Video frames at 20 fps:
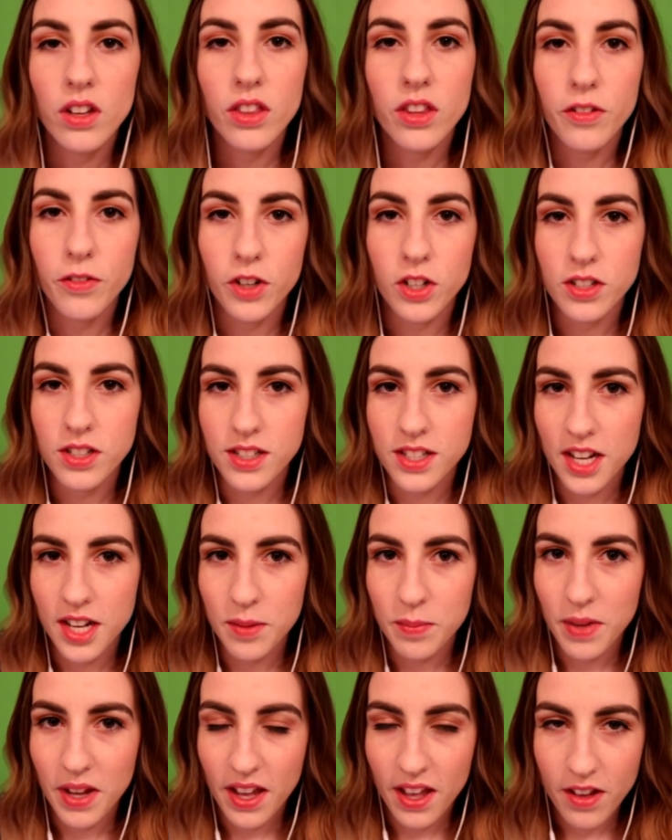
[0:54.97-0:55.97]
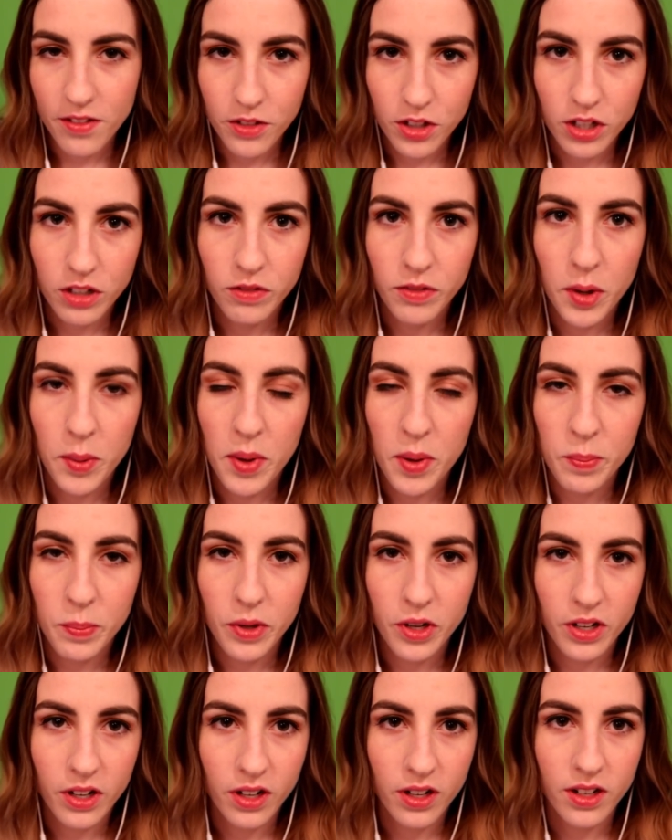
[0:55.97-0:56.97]
The first time I ever
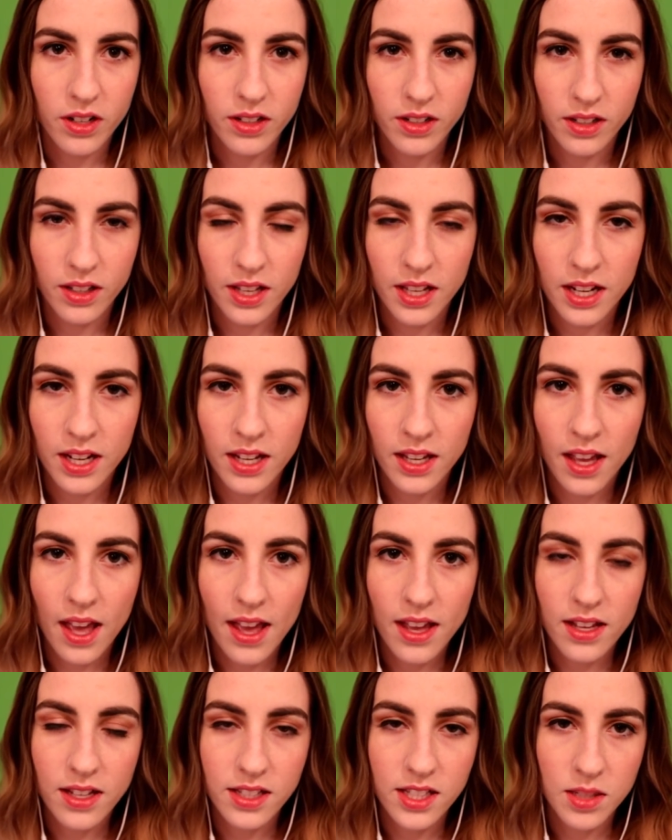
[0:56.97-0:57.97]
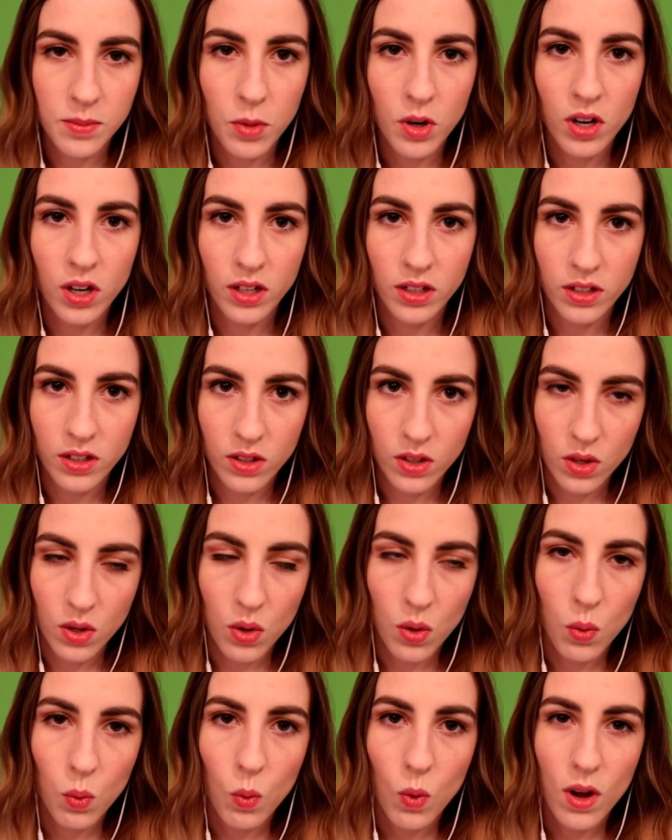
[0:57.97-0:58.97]
remember getting ASMR
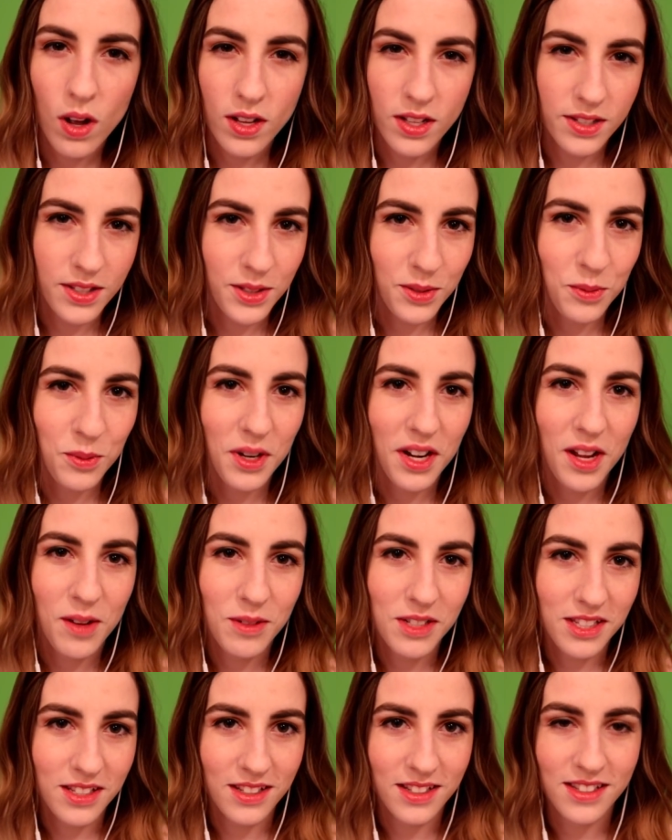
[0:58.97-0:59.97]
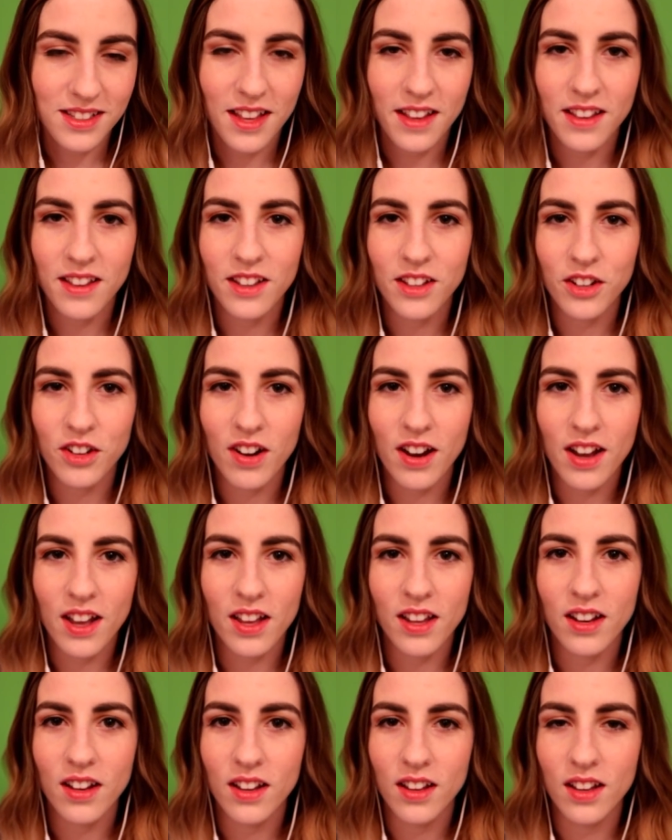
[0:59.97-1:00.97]
was when I was in second
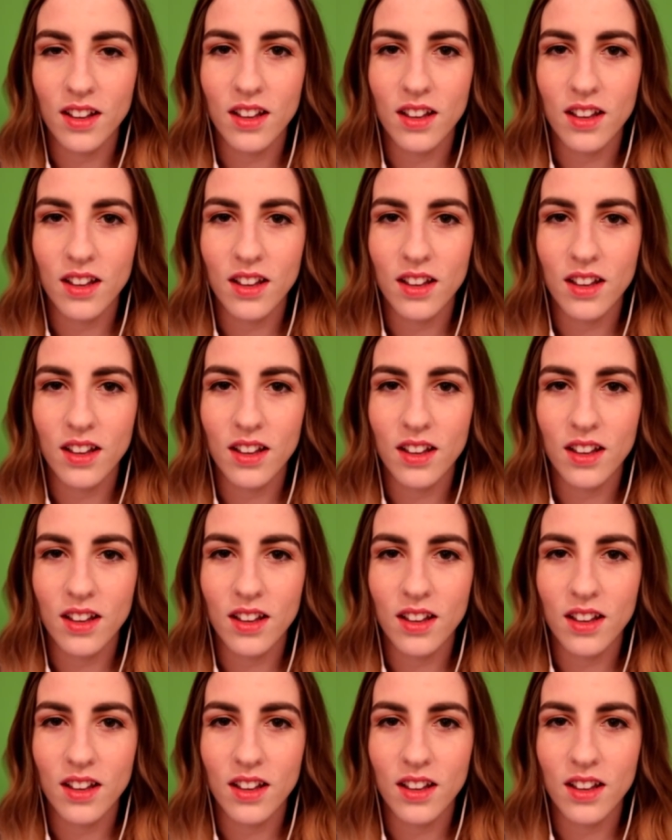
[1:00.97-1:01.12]
grade.